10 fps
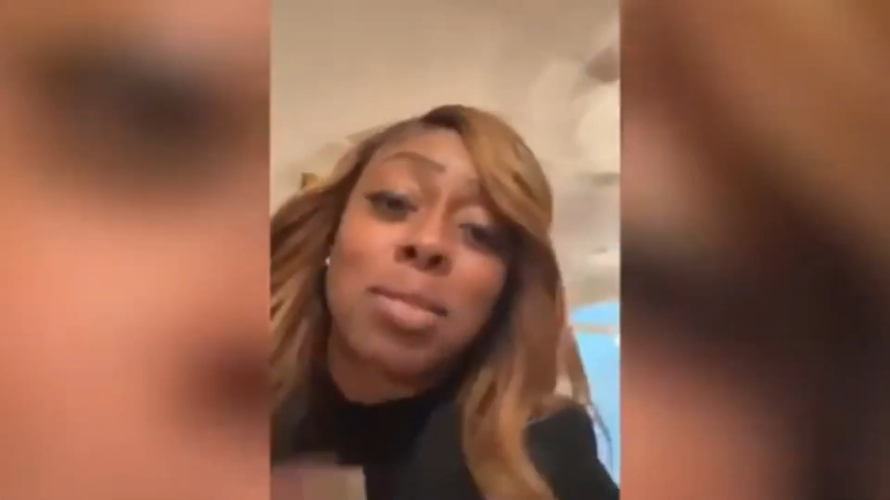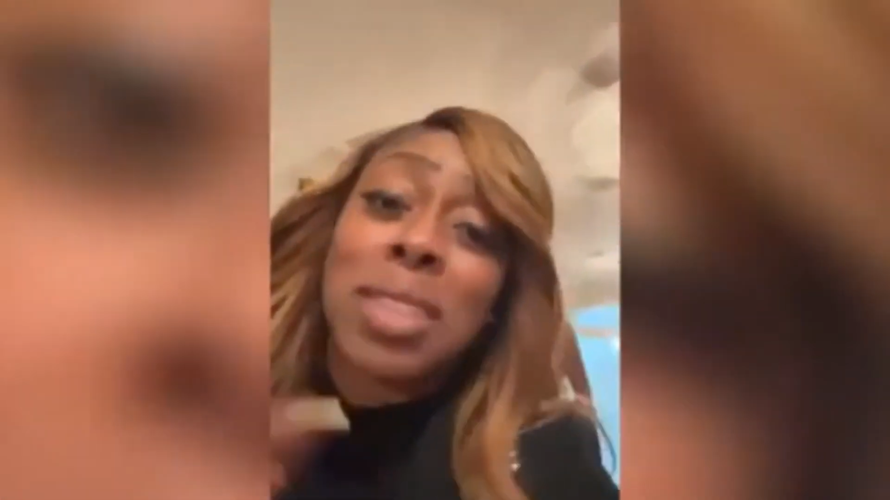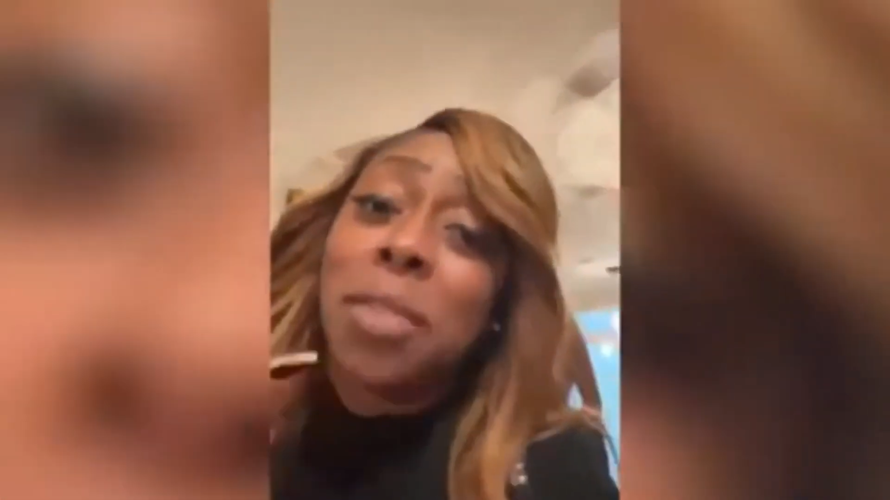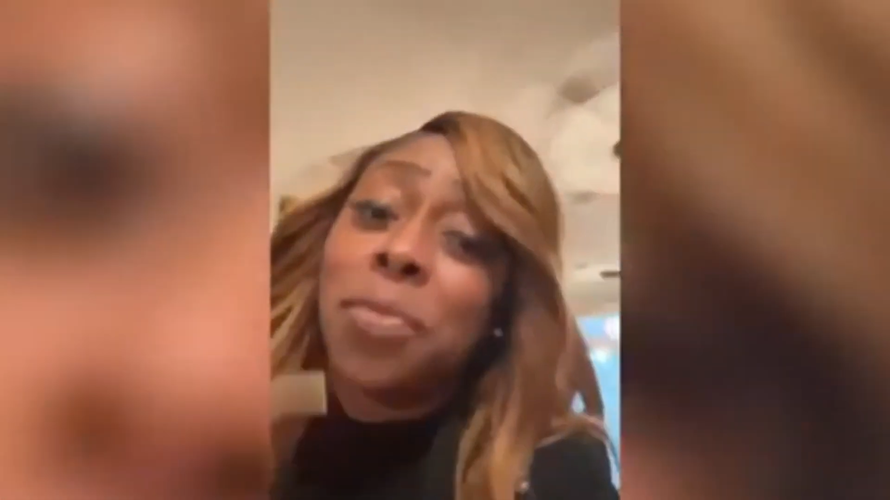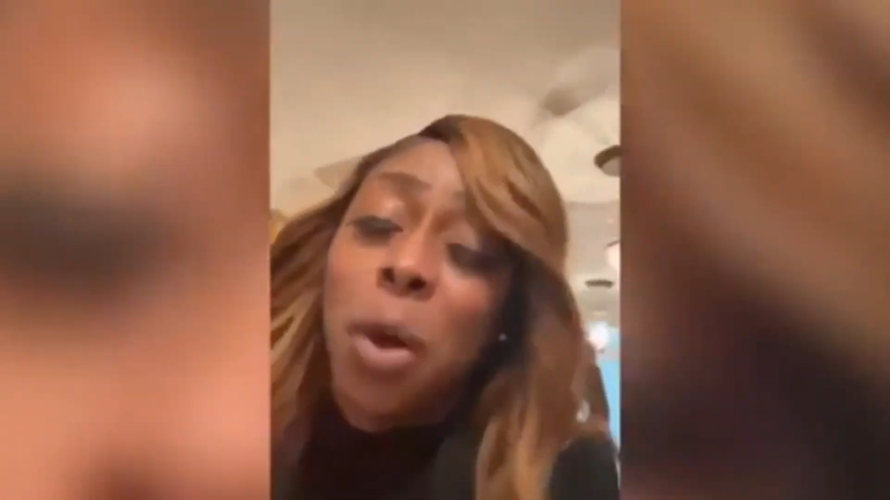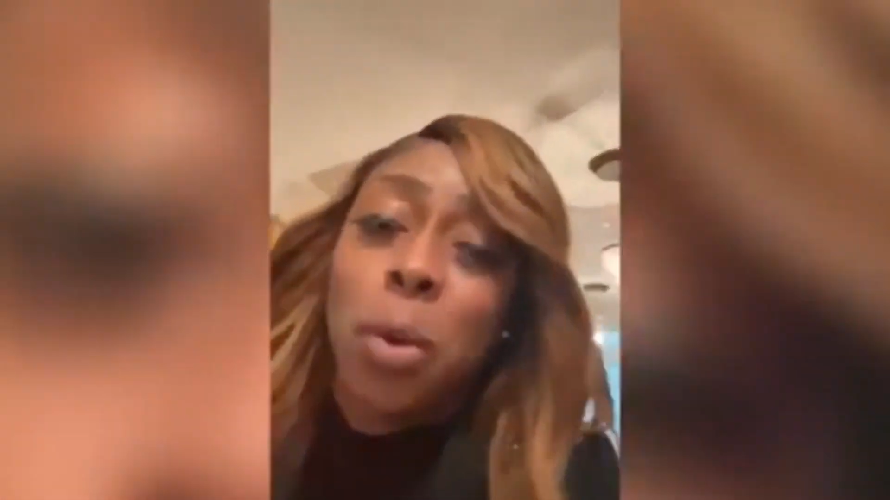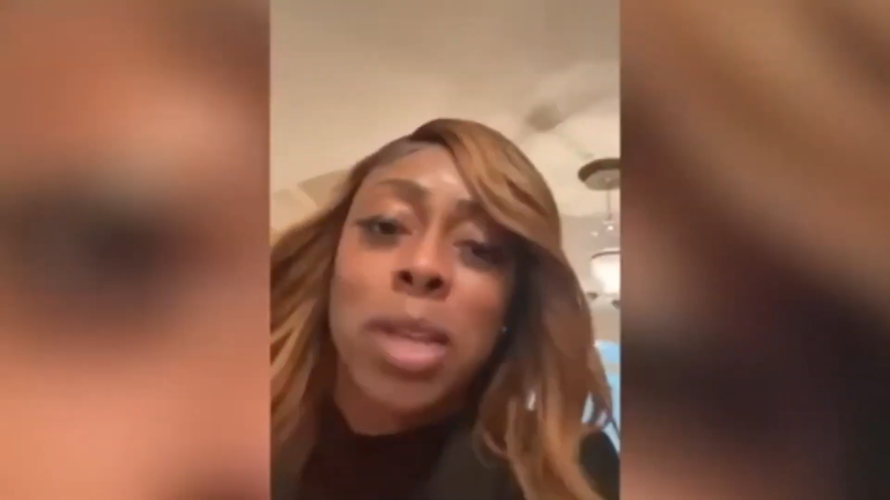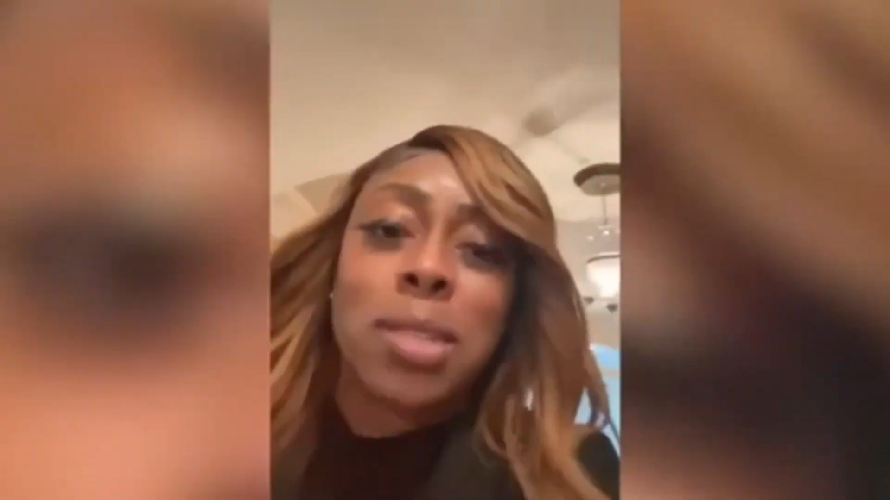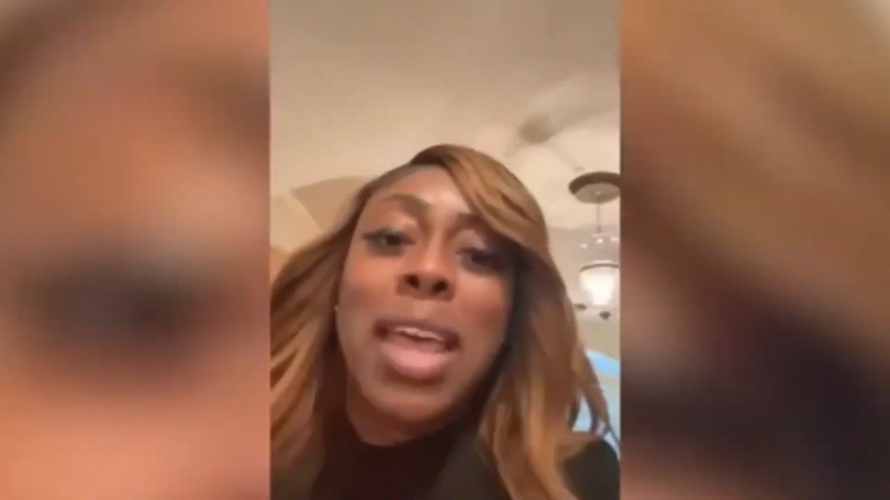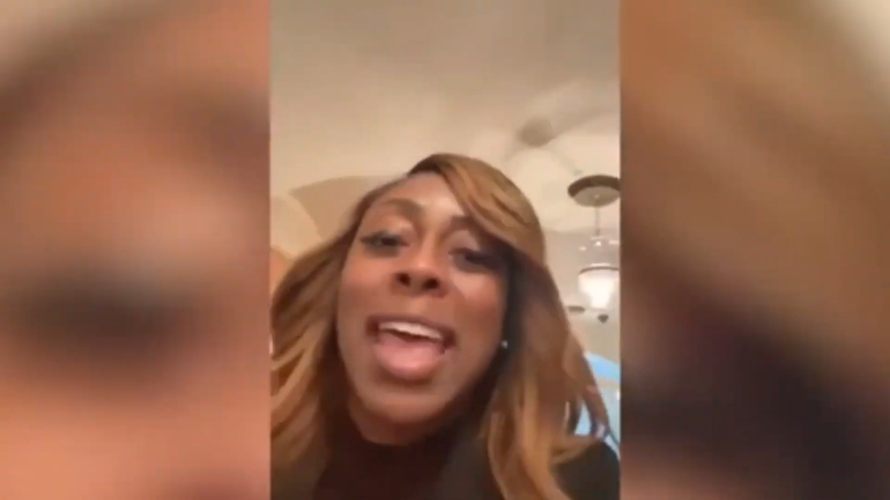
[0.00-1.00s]
herself
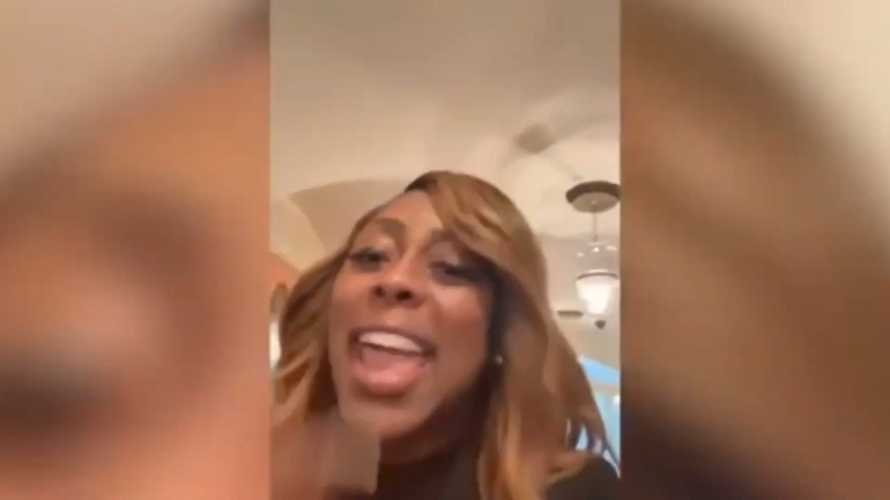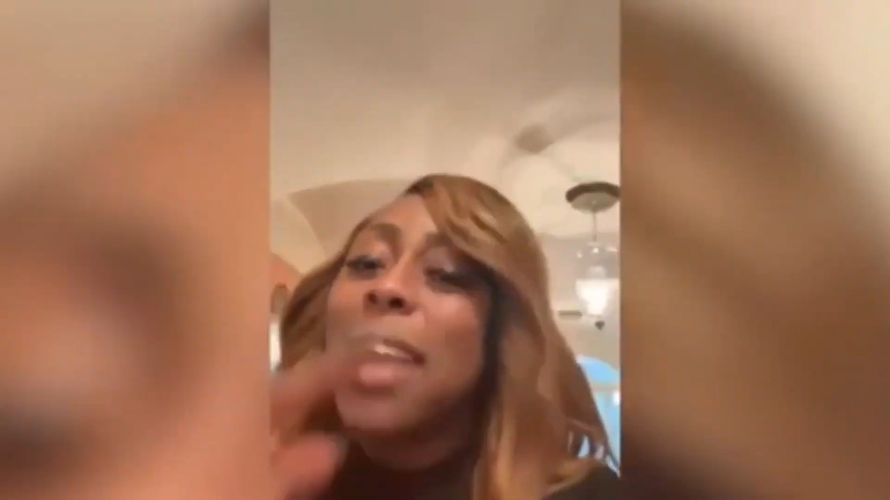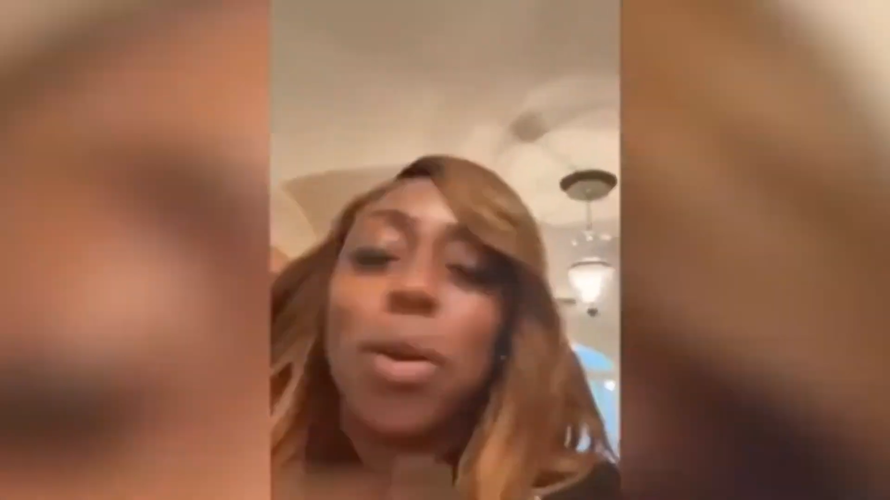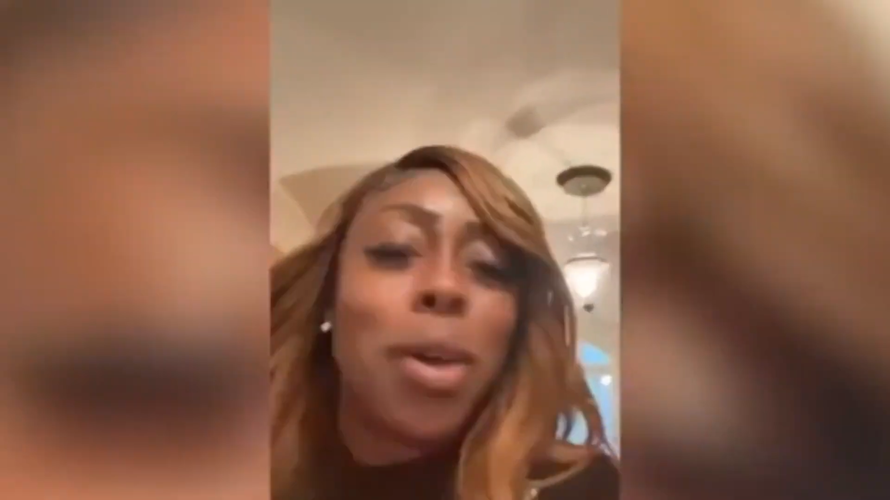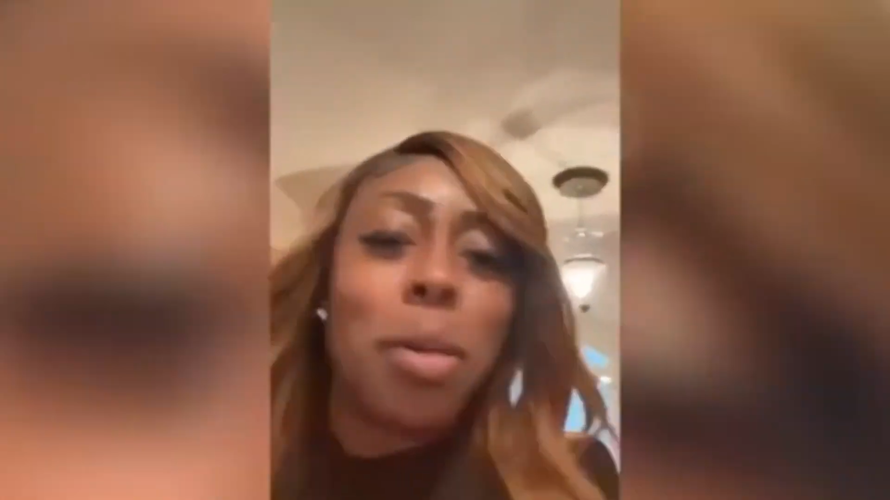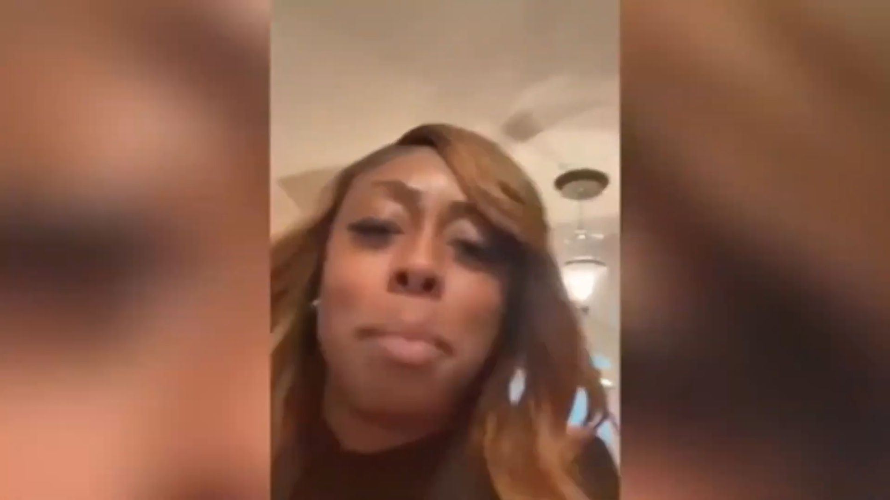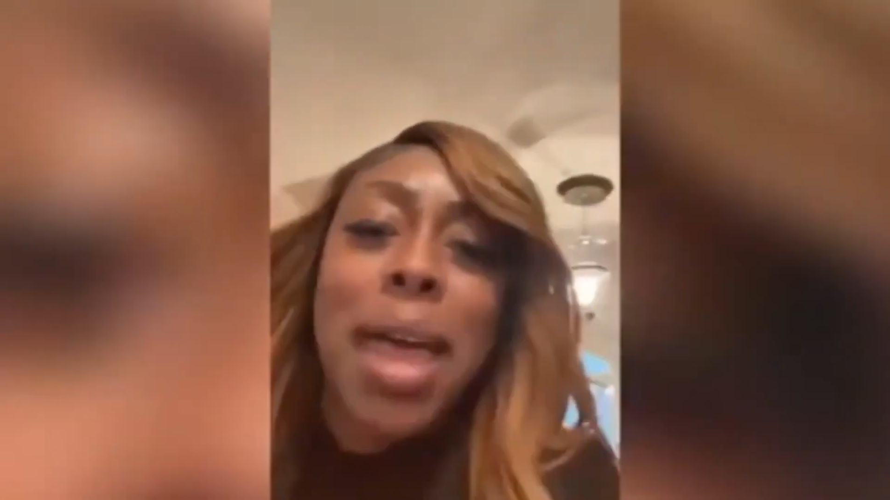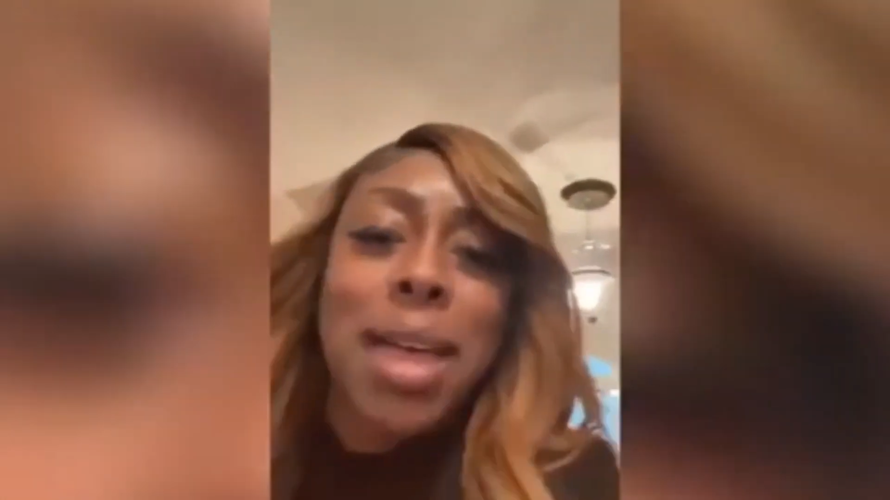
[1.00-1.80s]
and insists on